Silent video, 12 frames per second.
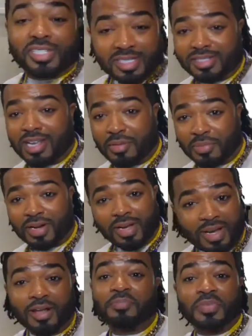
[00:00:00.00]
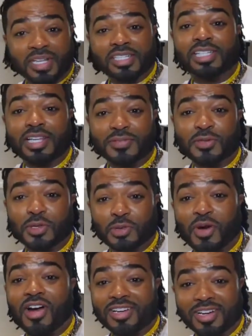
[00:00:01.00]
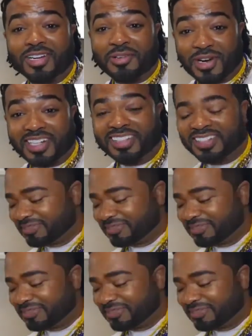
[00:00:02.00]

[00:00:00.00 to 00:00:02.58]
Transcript: she's not. But hey, she lives on through our cooking, right?